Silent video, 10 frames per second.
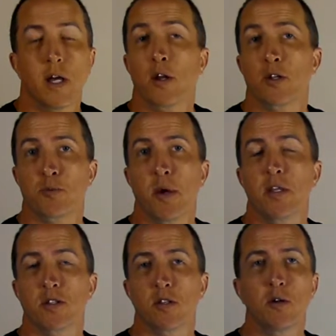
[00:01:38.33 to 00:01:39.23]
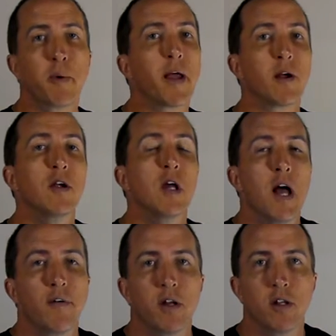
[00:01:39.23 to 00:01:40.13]
Now, to explain this a little better,
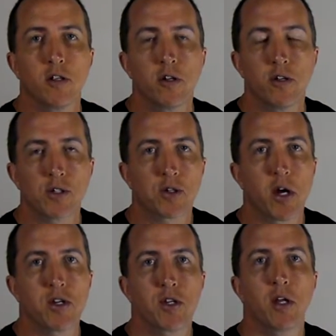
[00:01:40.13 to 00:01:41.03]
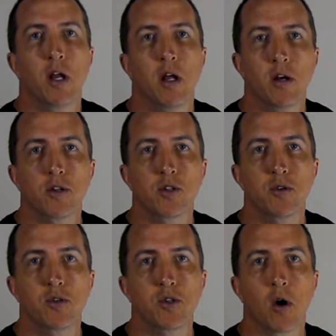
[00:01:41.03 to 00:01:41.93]
I've got a little illustration here
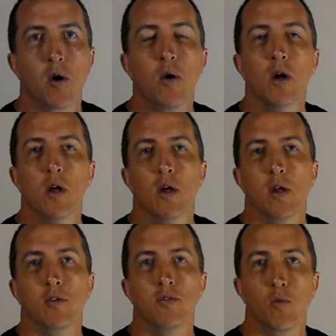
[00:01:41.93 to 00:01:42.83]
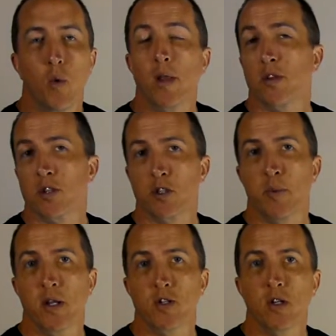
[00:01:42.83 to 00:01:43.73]
to show what the
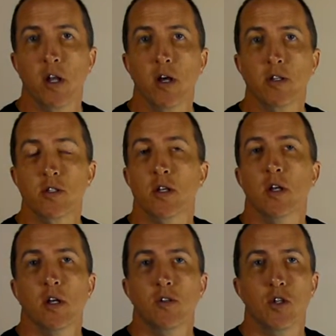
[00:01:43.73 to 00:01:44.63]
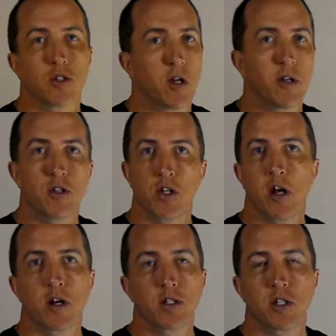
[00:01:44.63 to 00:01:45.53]
suspension does just on a
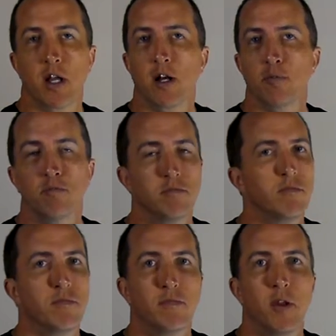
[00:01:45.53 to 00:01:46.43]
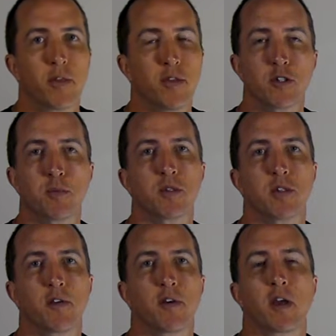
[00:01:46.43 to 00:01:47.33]
generic setup, nothing
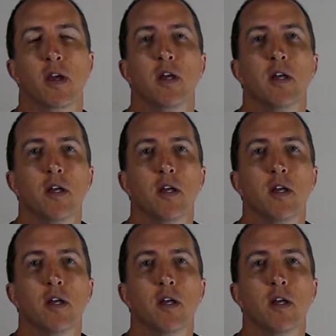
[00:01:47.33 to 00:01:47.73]
specific,